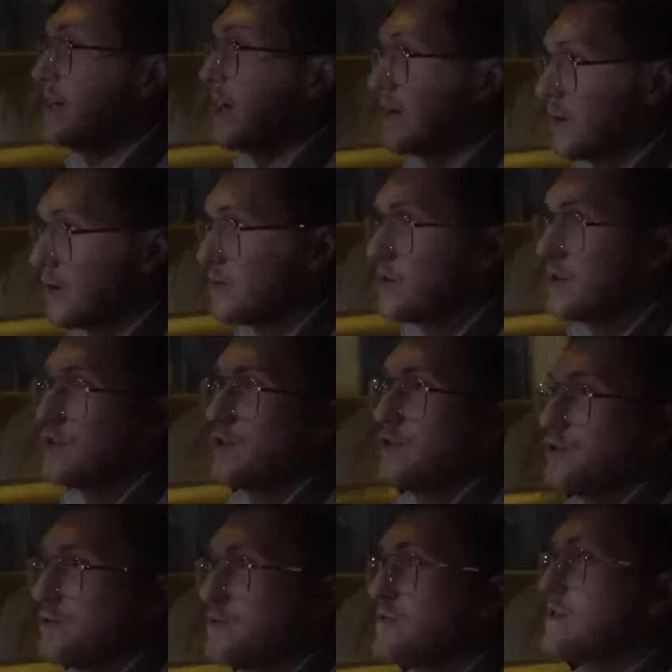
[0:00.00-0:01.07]
Nando's, as
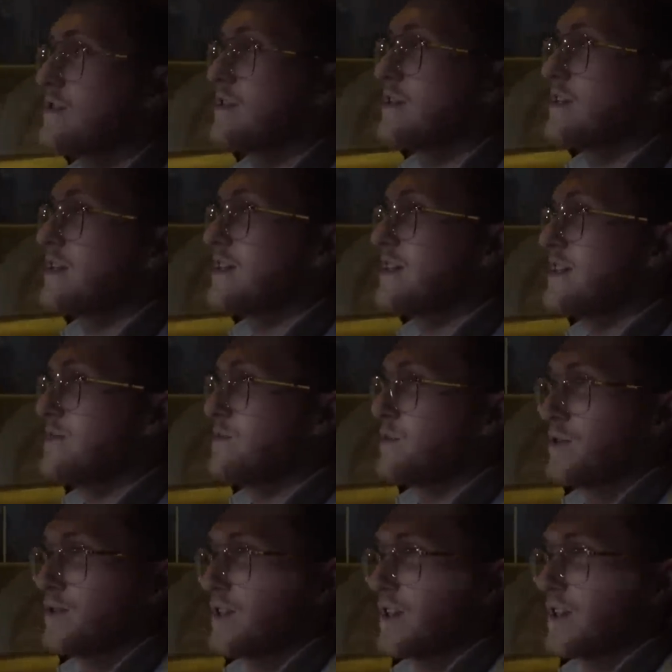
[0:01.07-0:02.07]
usual, because